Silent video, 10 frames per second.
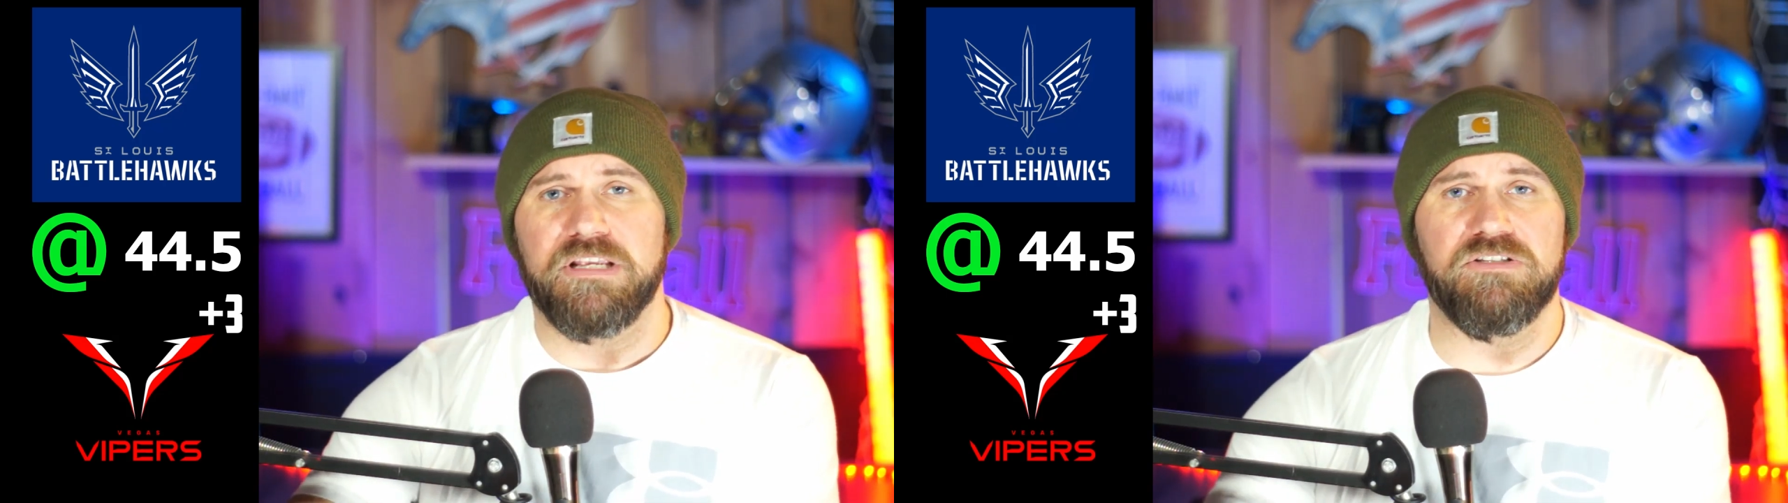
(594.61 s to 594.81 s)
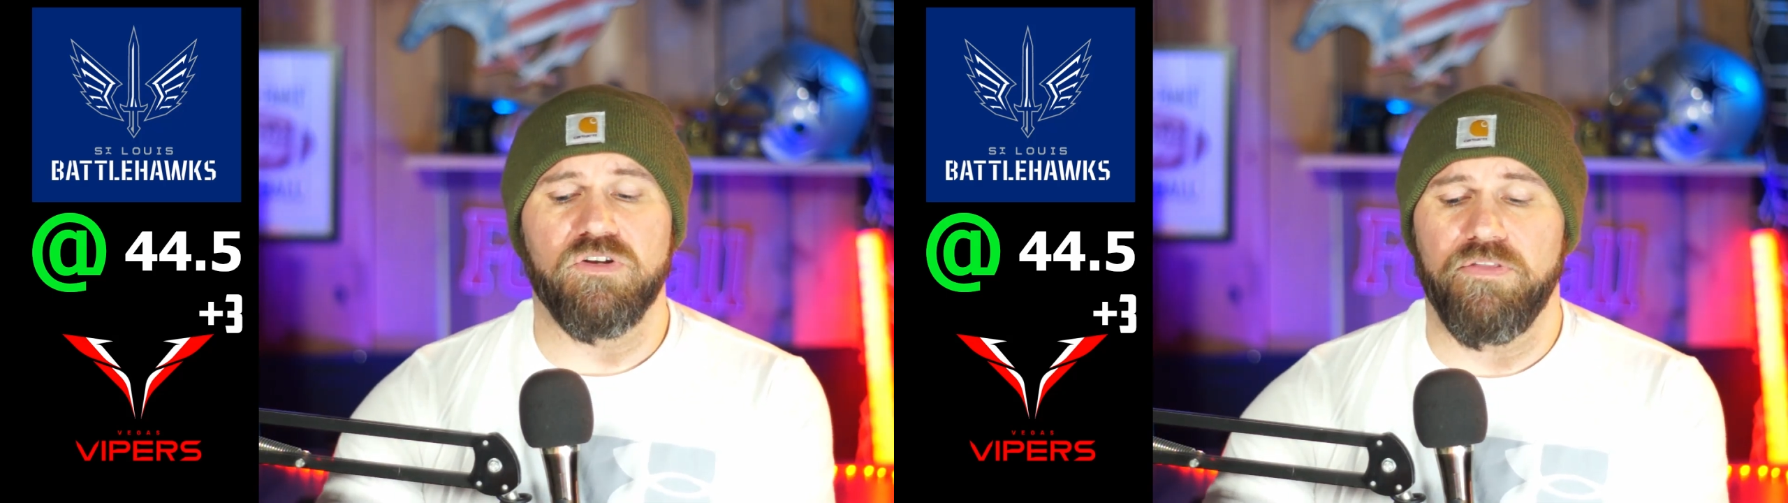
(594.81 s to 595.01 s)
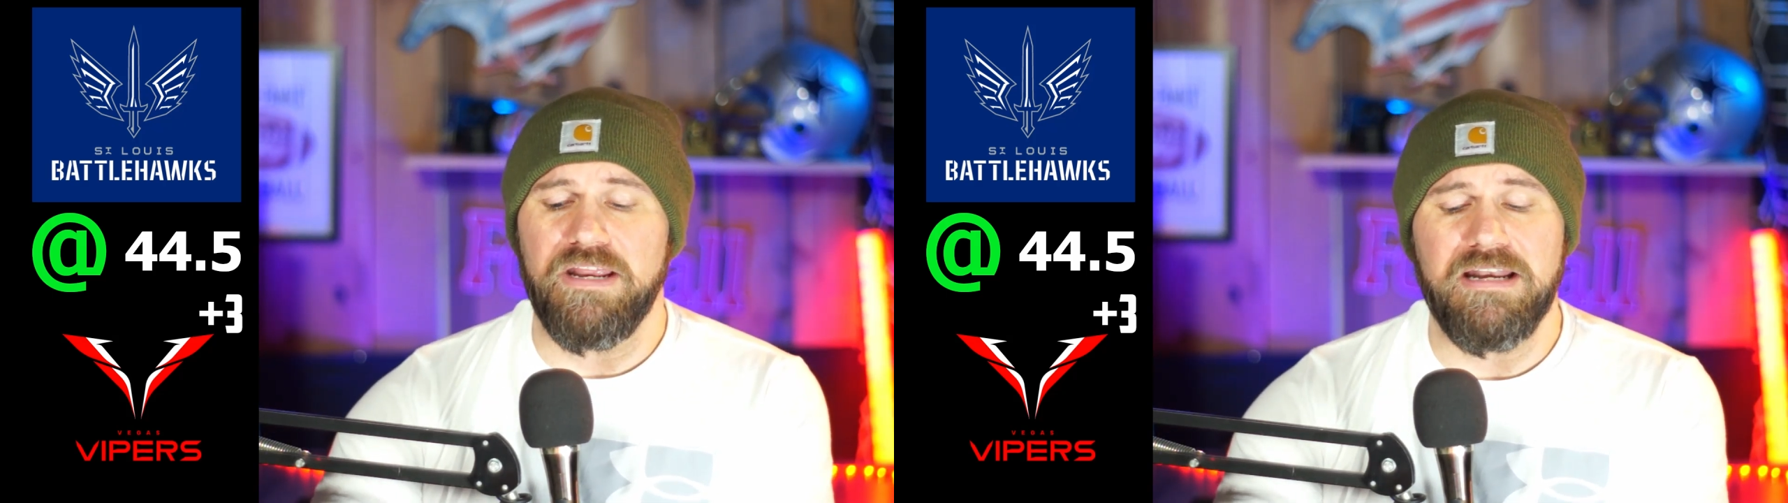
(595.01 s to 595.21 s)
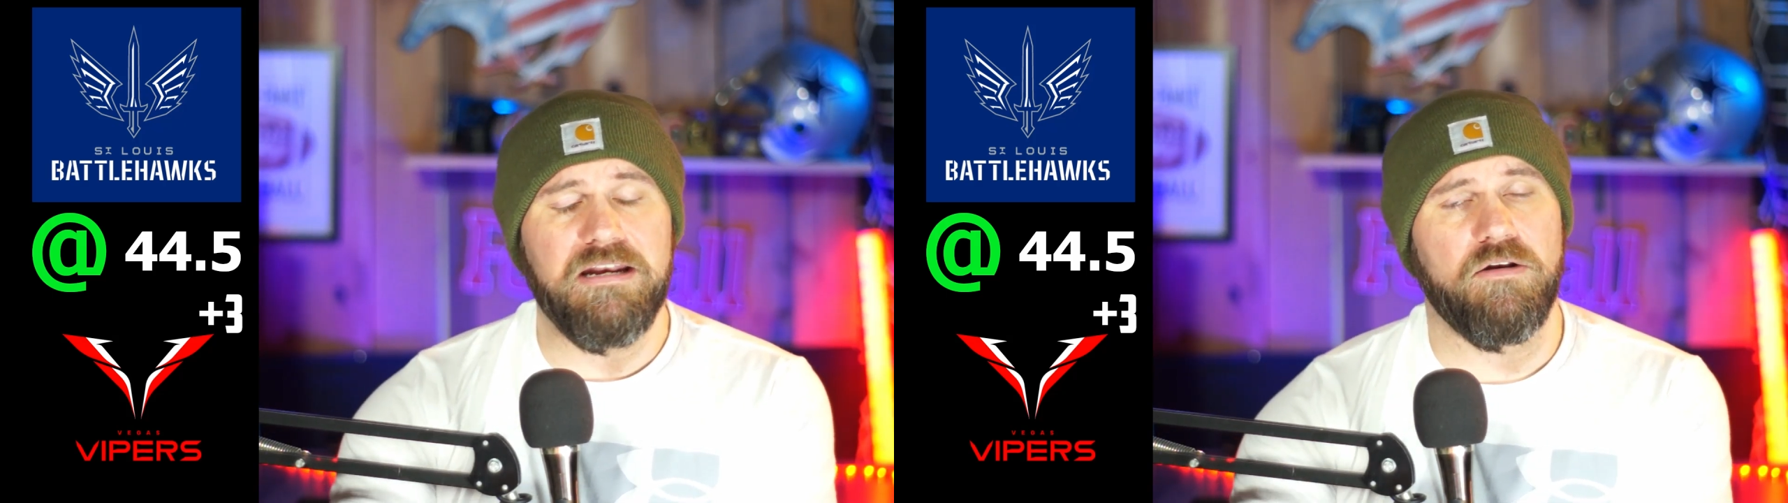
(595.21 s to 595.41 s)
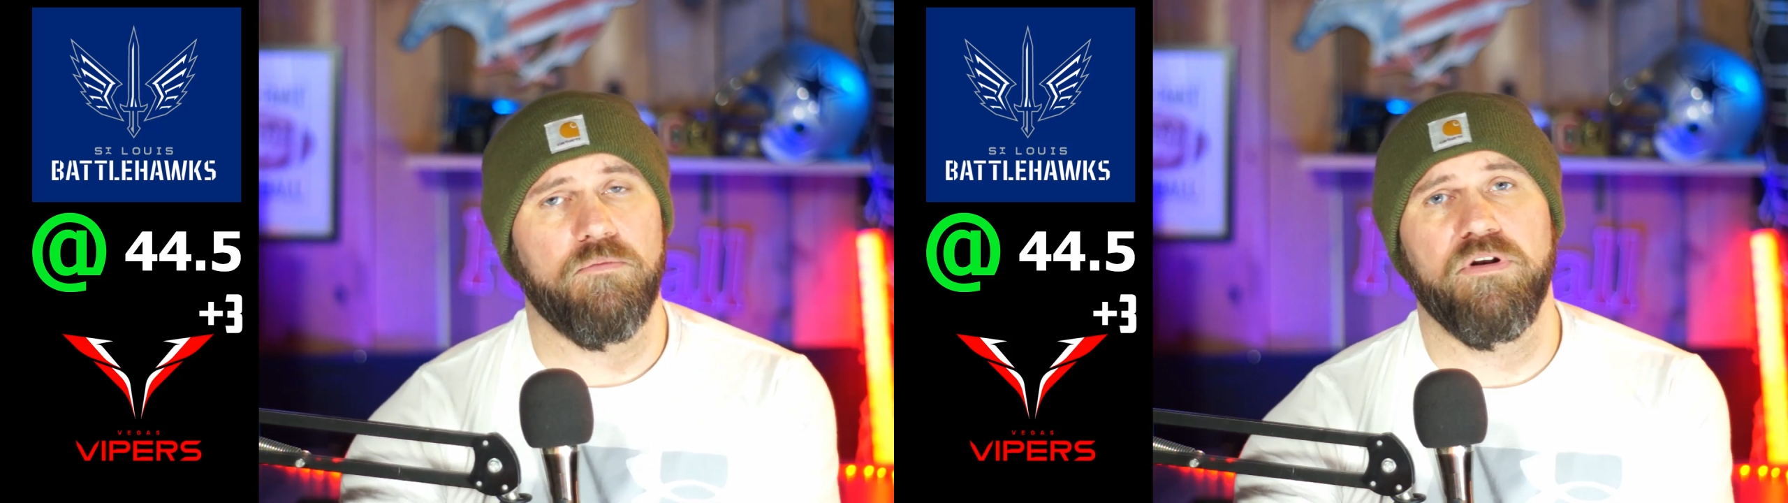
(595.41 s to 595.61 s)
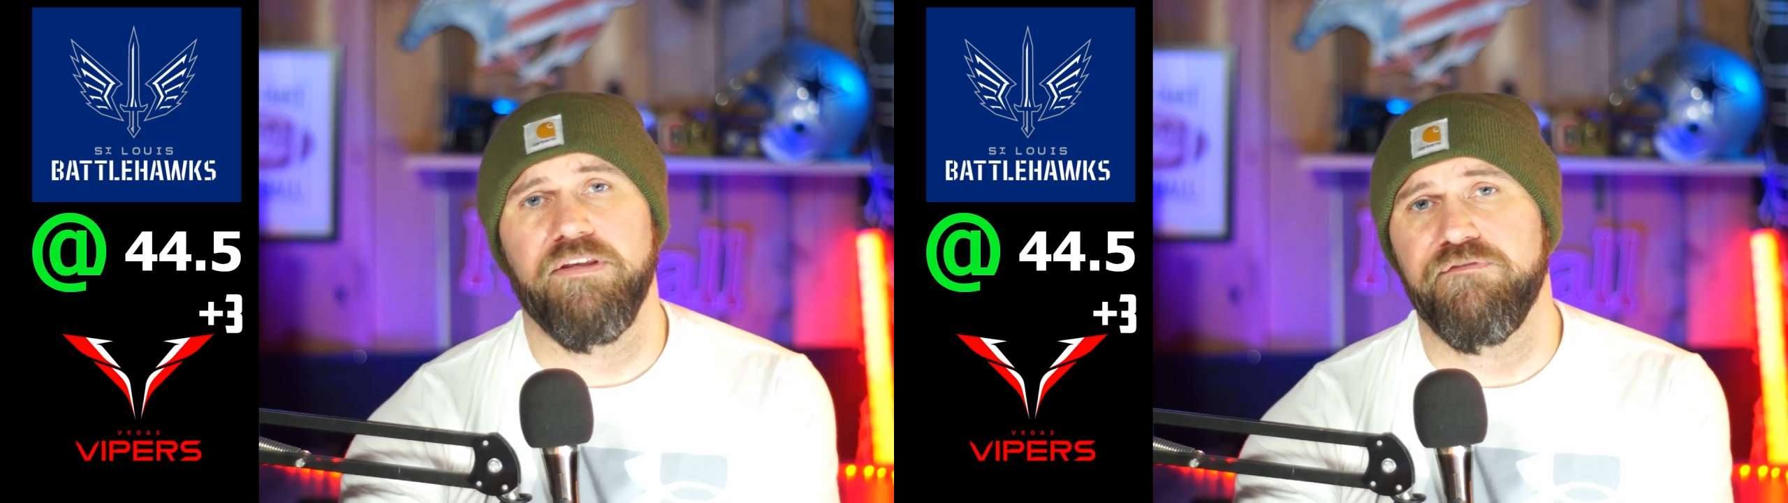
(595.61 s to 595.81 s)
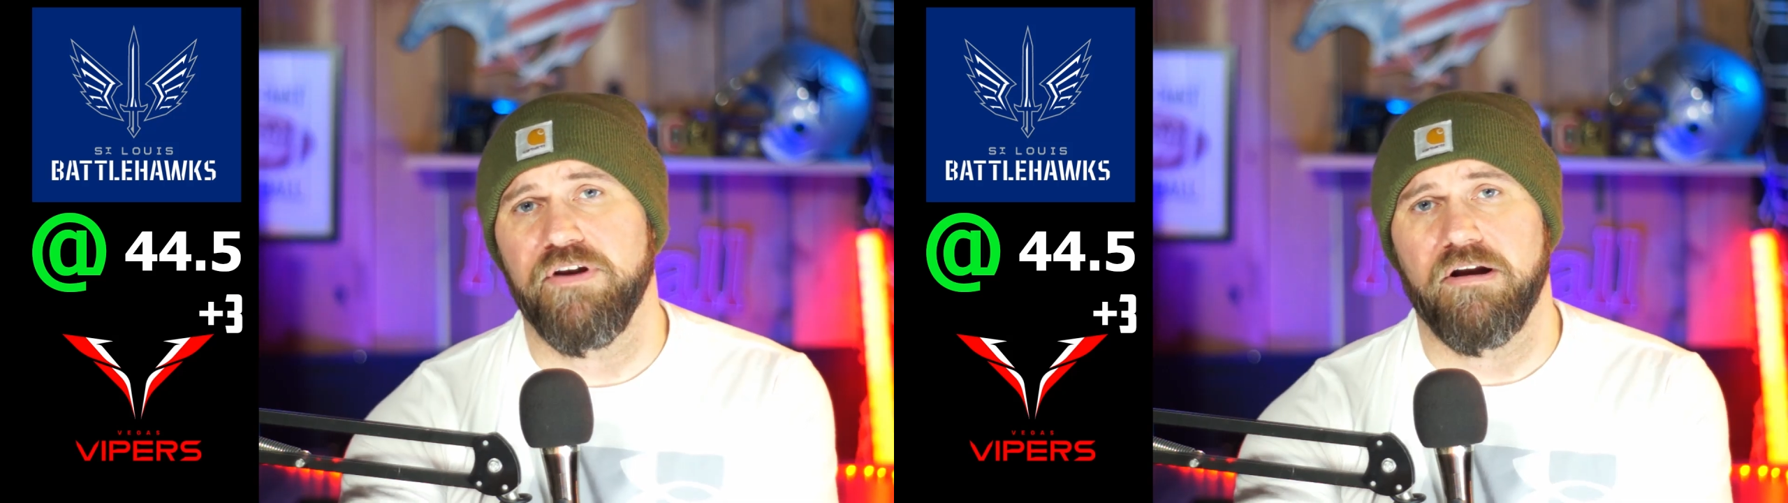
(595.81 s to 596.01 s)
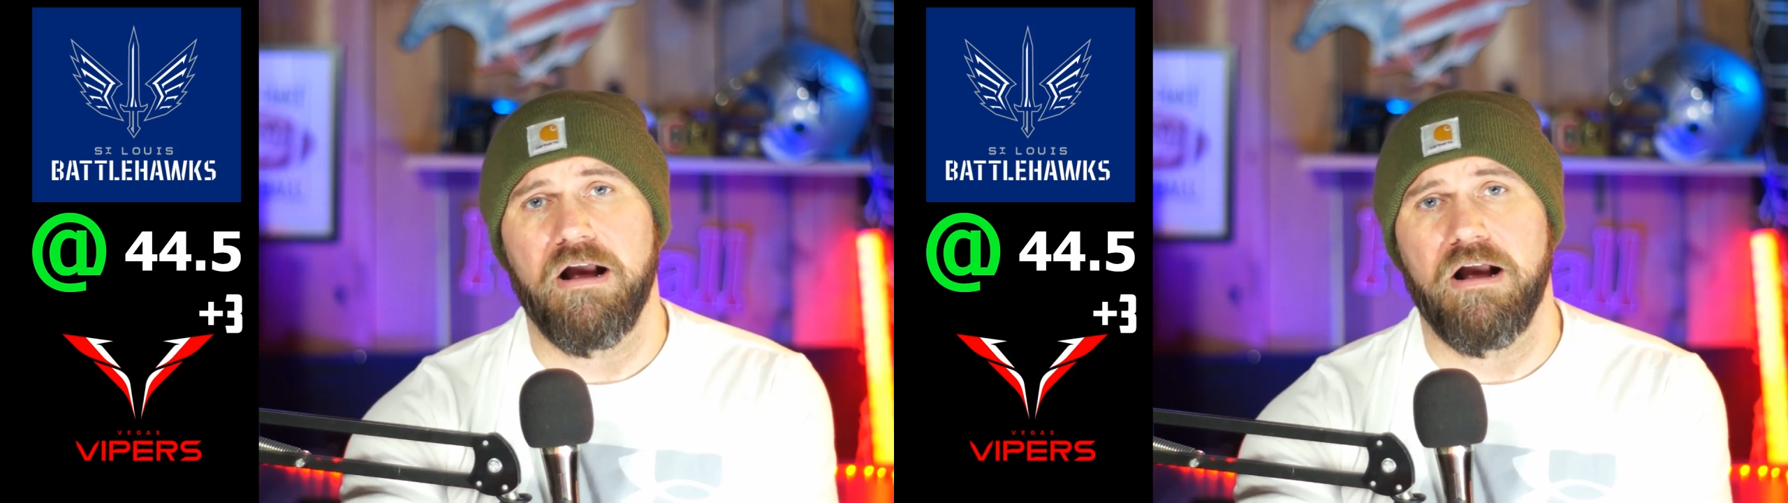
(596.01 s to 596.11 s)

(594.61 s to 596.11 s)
So they need to really figure